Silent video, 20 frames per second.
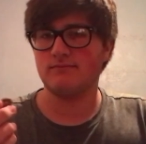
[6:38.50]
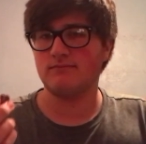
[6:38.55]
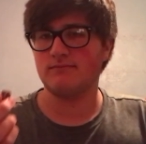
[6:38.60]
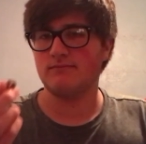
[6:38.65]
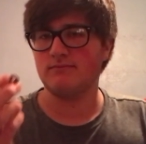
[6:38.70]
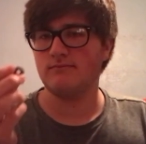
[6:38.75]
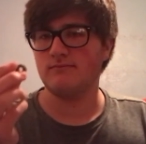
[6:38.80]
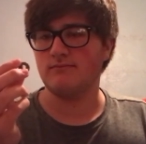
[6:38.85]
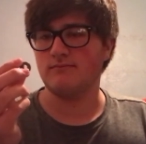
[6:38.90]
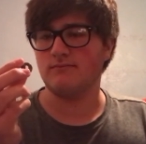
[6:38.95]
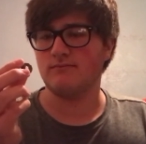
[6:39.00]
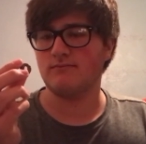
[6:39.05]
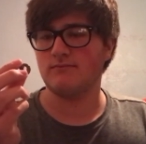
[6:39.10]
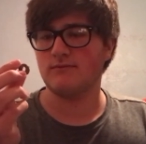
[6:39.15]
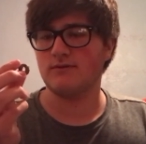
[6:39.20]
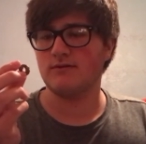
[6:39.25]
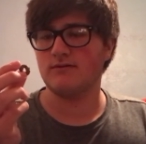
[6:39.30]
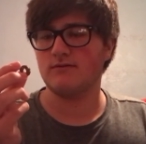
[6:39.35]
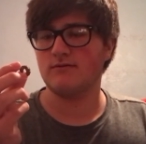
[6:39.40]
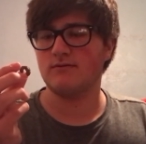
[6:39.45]
Hmm.
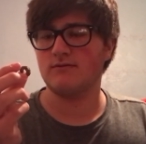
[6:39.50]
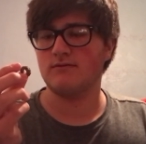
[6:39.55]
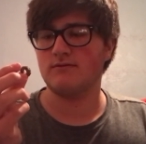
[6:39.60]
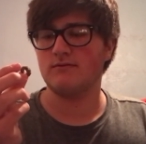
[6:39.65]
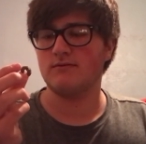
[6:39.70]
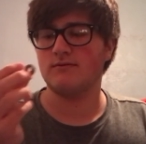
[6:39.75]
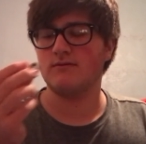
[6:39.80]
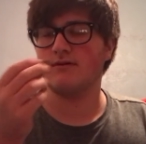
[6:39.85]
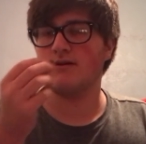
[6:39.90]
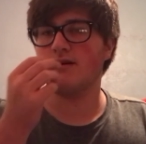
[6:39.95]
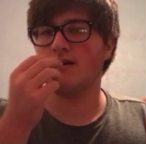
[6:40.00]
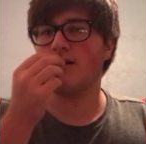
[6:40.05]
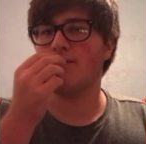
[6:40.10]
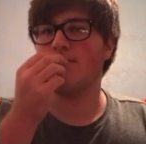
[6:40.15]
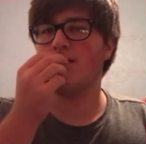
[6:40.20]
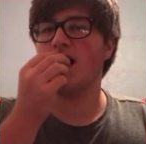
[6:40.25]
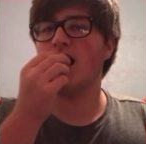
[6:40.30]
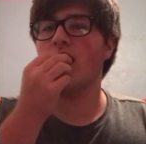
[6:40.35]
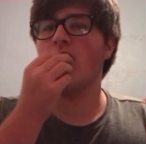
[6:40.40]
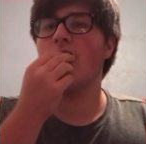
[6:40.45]
Not that
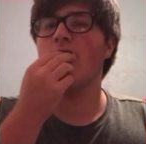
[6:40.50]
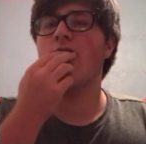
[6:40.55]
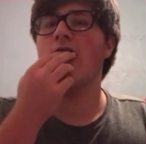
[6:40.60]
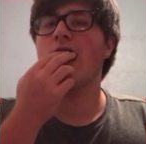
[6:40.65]
bad.